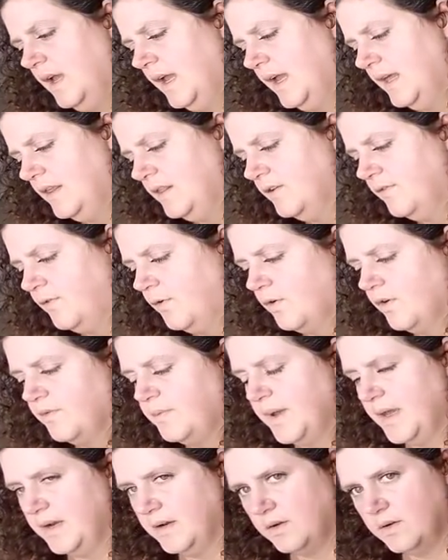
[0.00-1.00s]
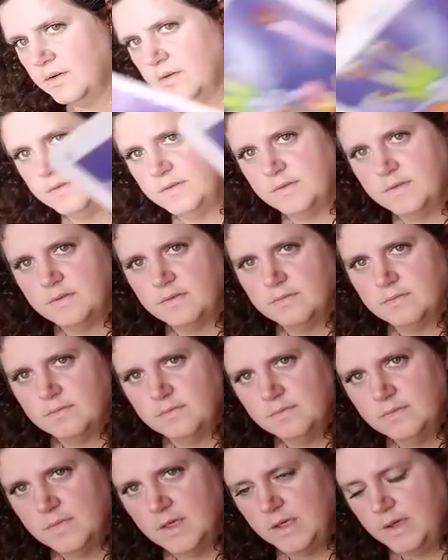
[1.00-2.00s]
and the Four of Pentacles.
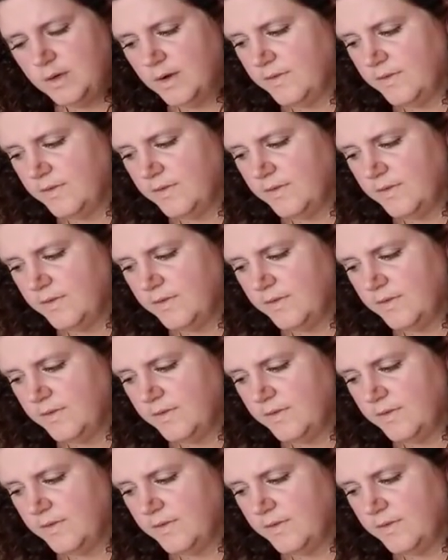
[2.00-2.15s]
And